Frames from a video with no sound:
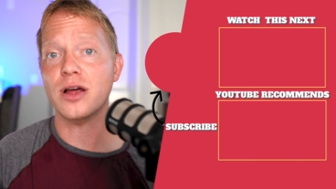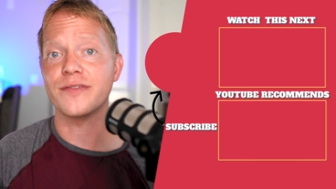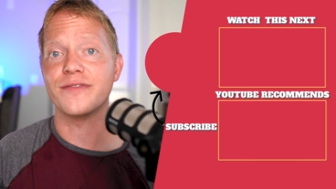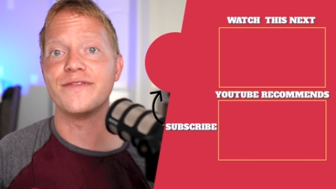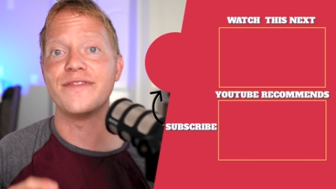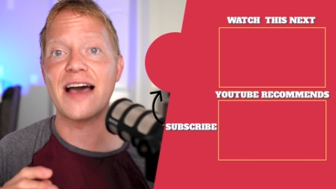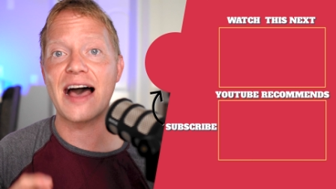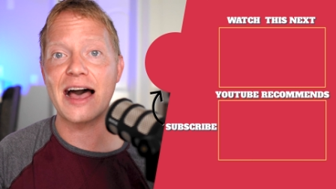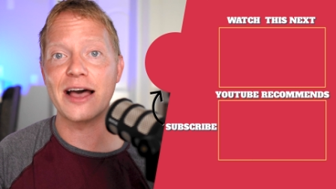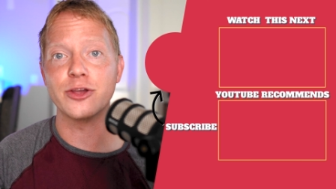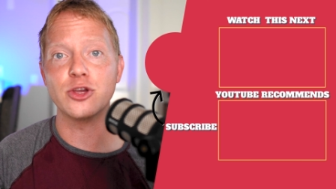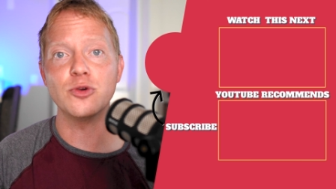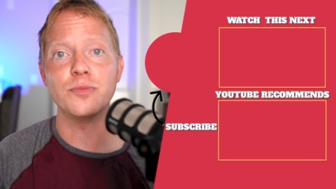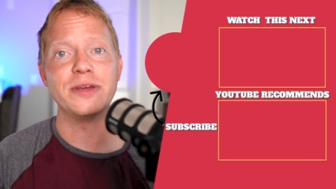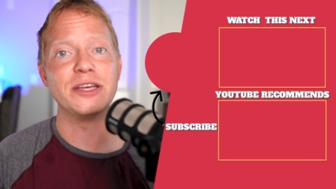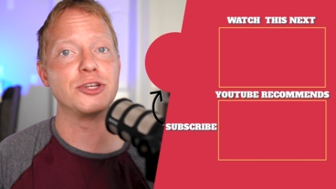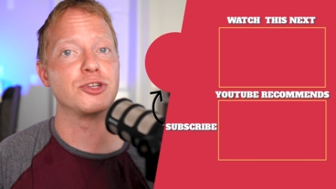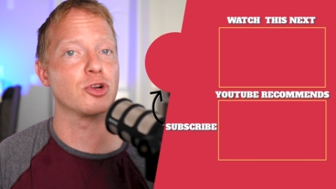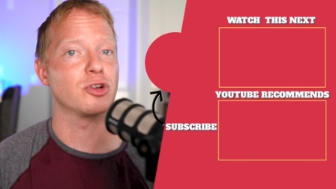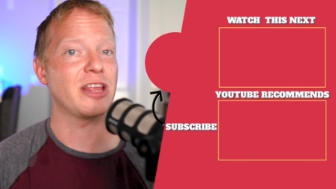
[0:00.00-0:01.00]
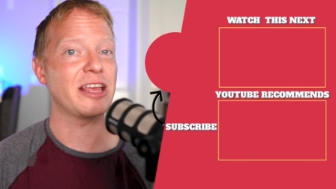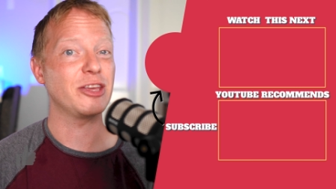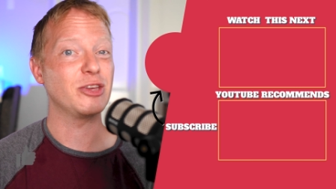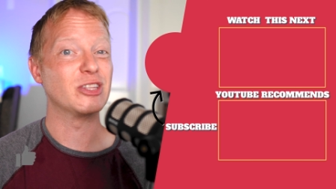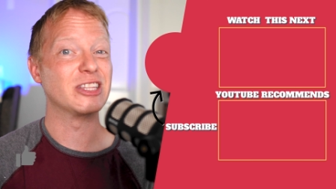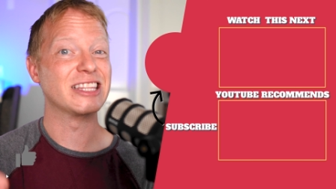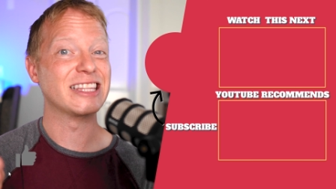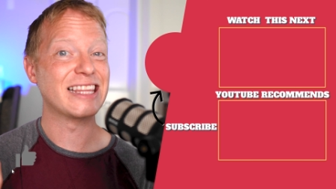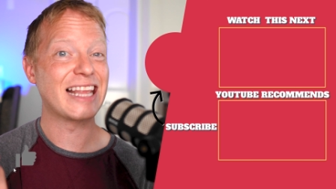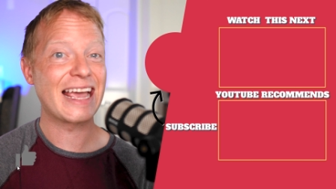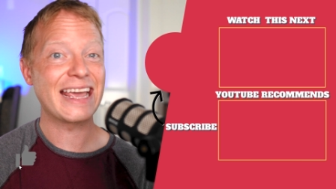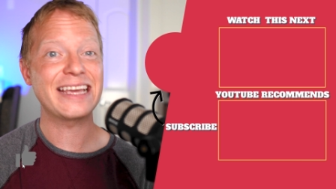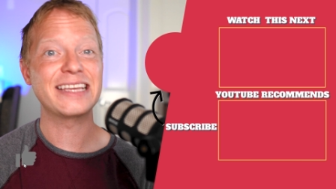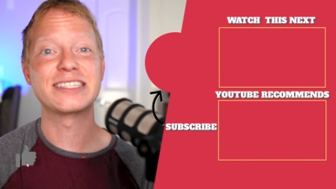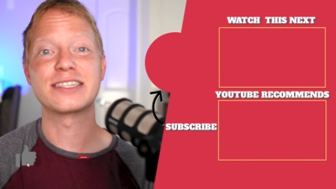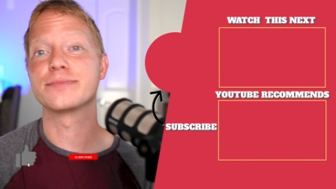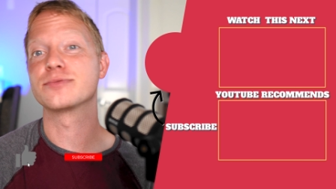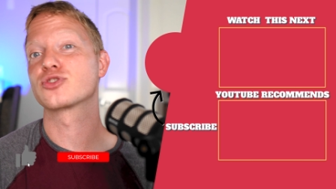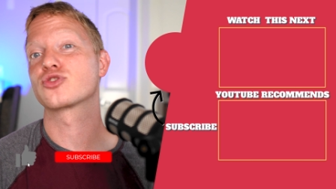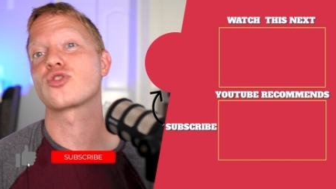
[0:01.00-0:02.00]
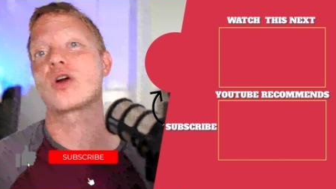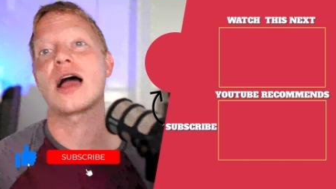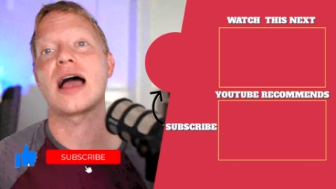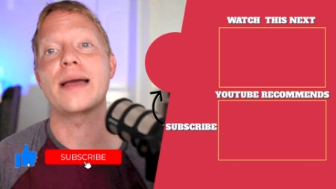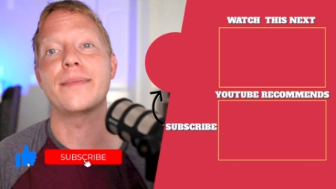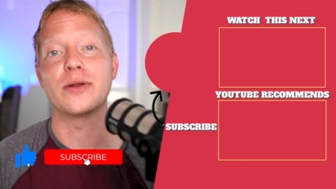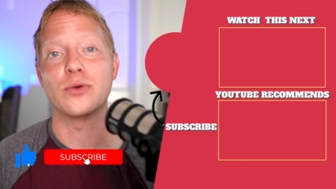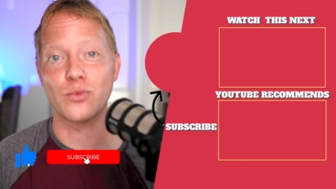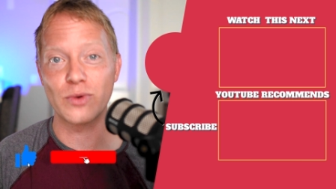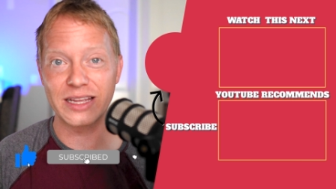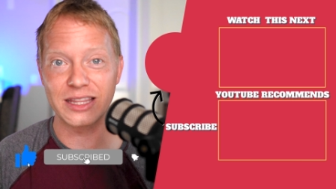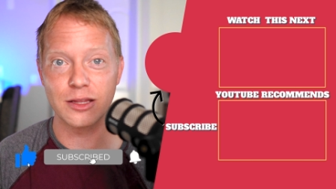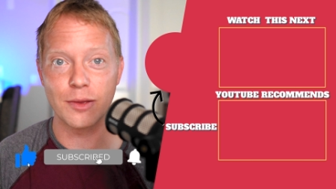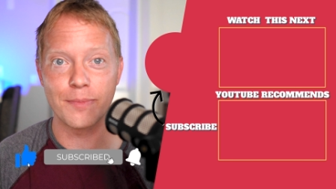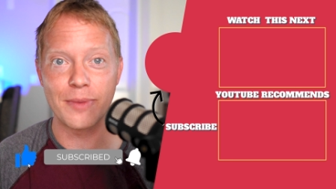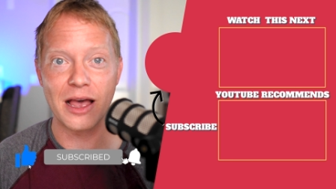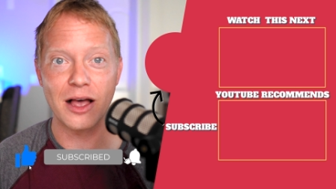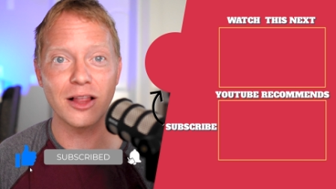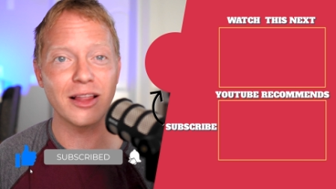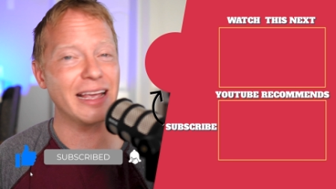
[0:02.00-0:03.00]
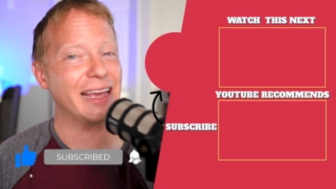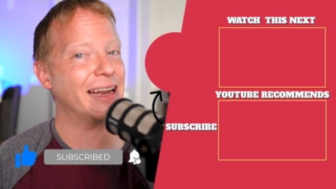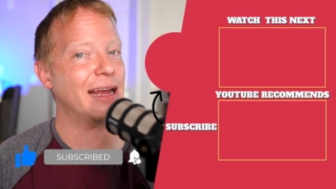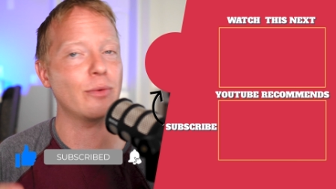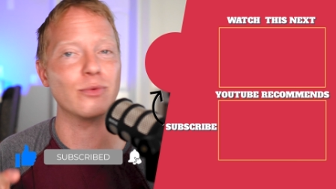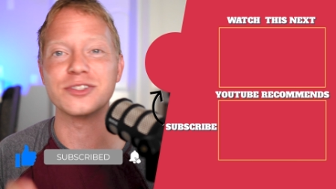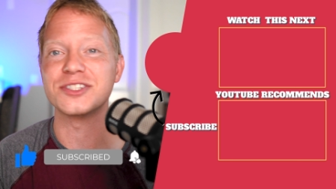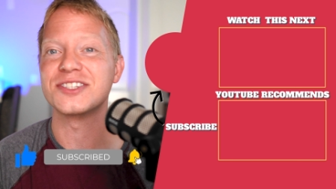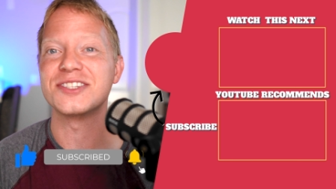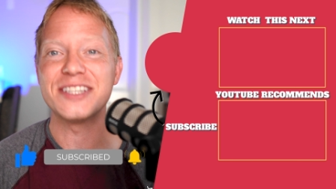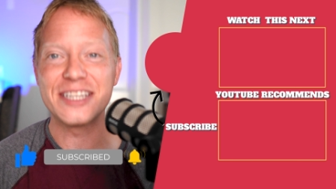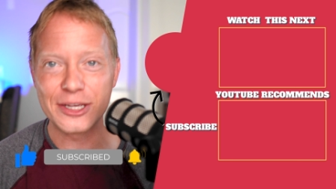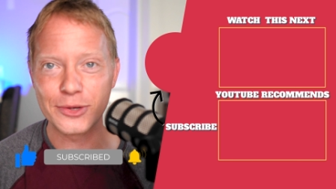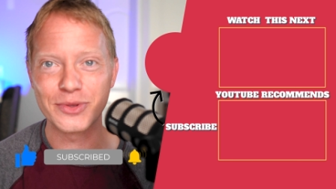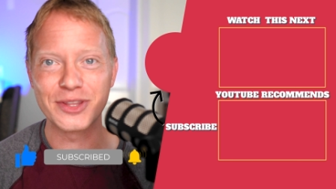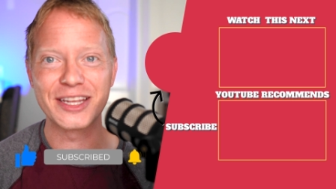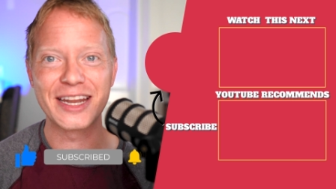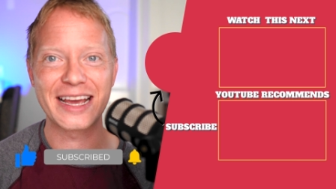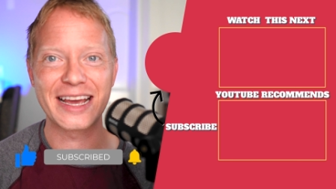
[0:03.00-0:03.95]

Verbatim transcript: got value, be sure that you like, subscribe, and ring the bell, and I will see you in the